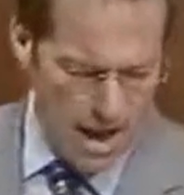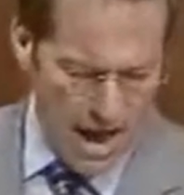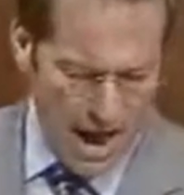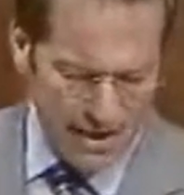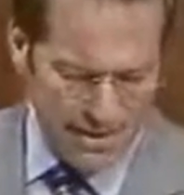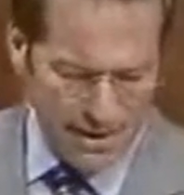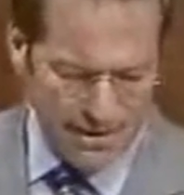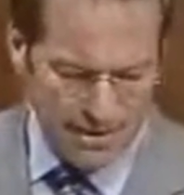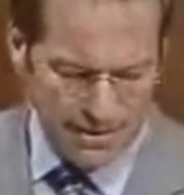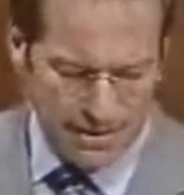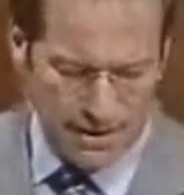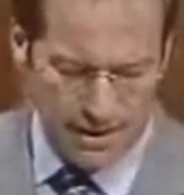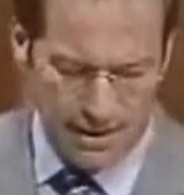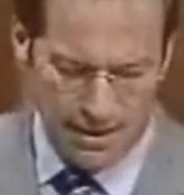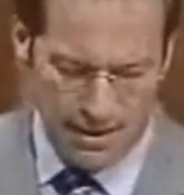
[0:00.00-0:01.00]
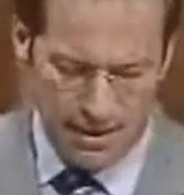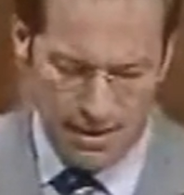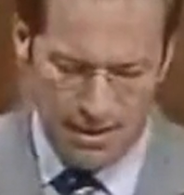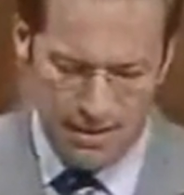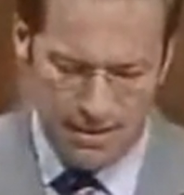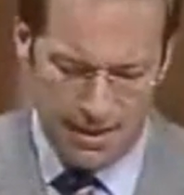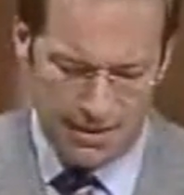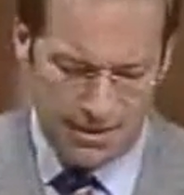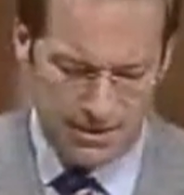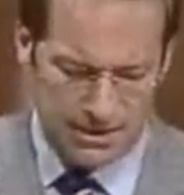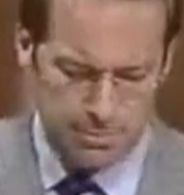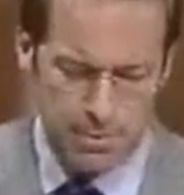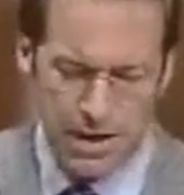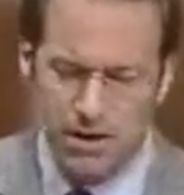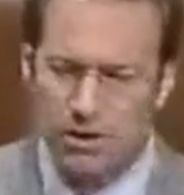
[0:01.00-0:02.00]
I think that the
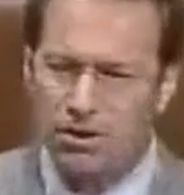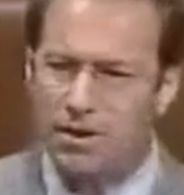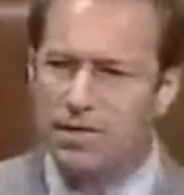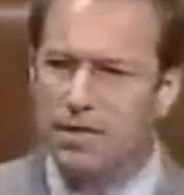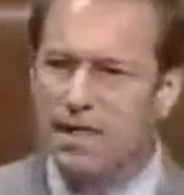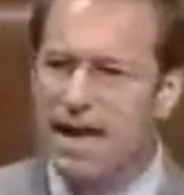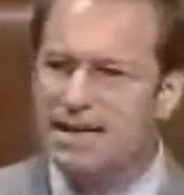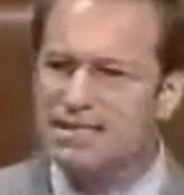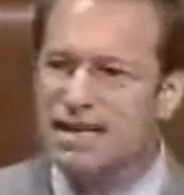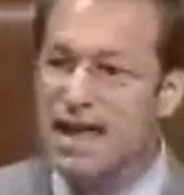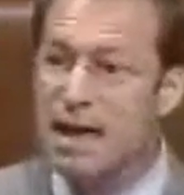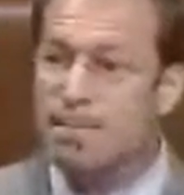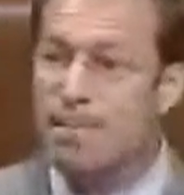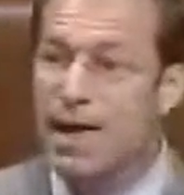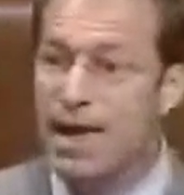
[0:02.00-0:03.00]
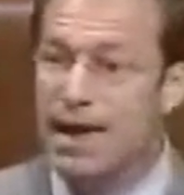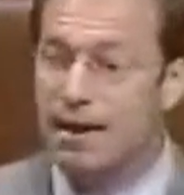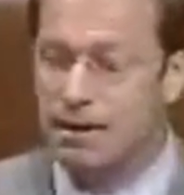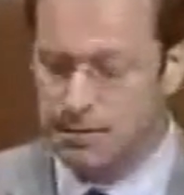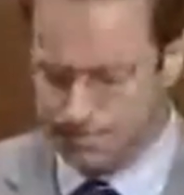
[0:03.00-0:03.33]
Speaker in the last campaign...